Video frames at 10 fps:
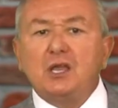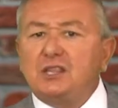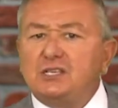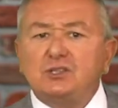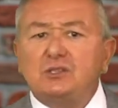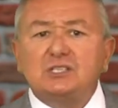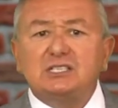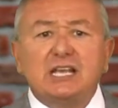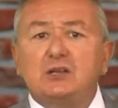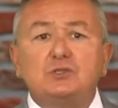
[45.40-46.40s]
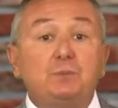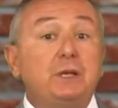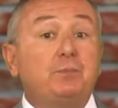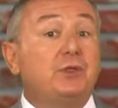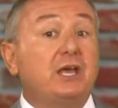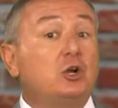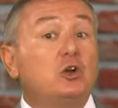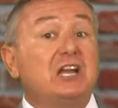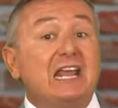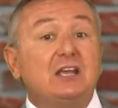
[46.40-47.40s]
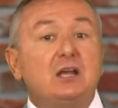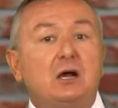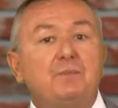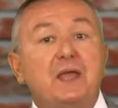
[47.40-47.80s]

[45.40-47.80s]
These are the salespeople that earn income